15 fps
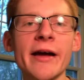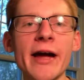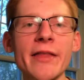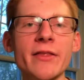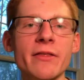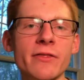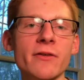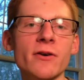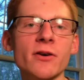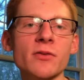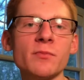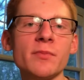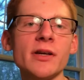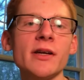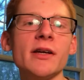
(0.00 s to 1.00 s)
And the
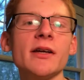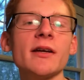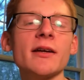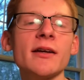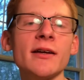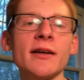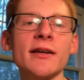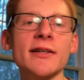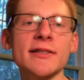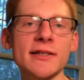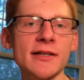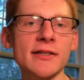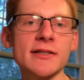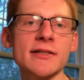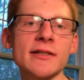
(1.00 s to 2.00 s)
third being
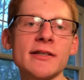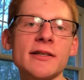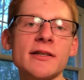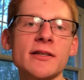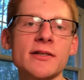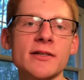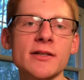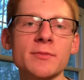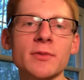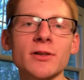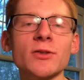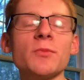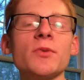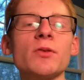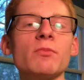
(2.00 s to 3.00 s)
CNCing some
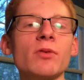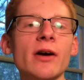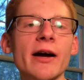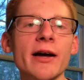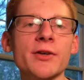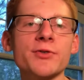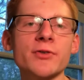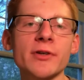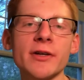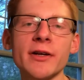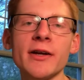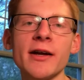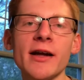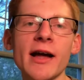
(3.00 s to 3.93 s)
aluminum bracketry